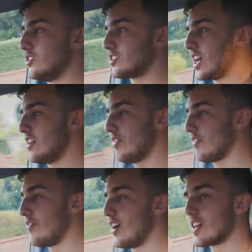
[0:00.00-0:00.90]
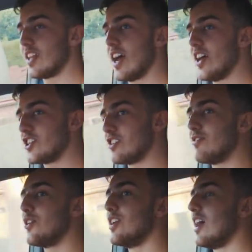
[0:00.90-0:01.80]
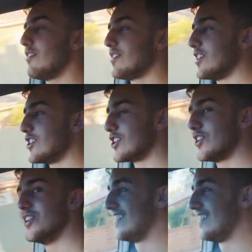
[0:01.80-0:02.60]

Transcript: He's keen for f***ing Asian food after the shoot.